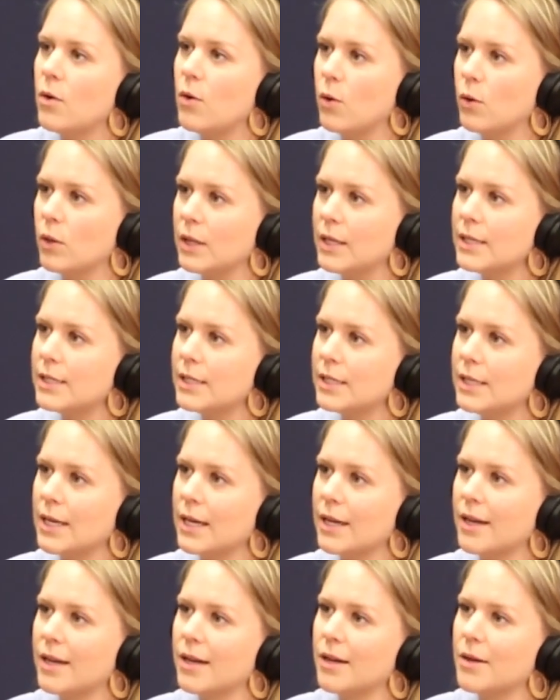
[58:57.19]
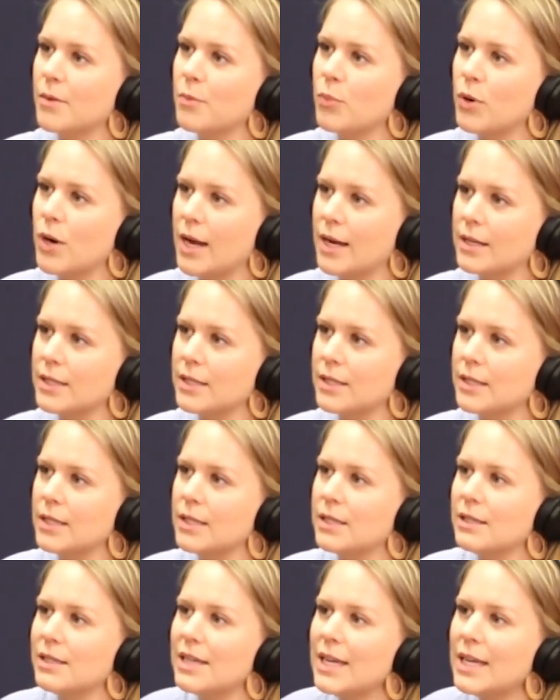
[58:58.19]
holistic
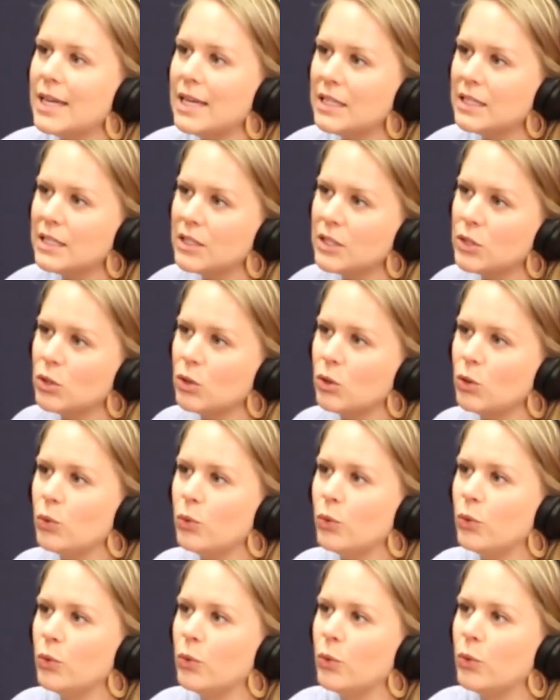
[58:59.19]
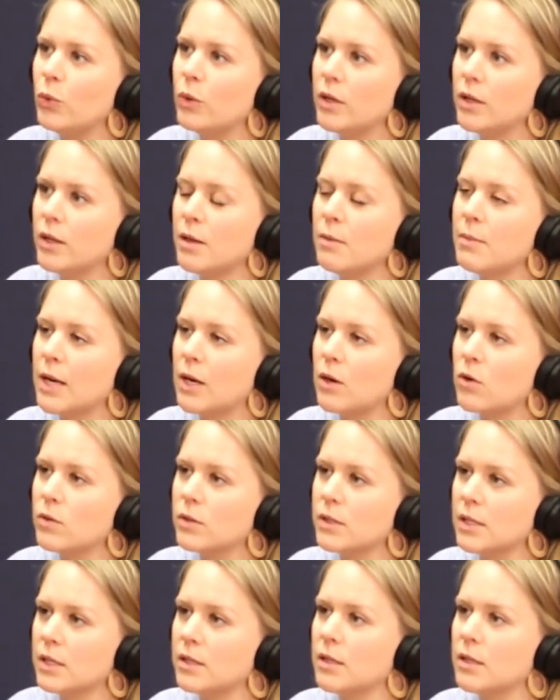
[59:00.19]
practices into the medical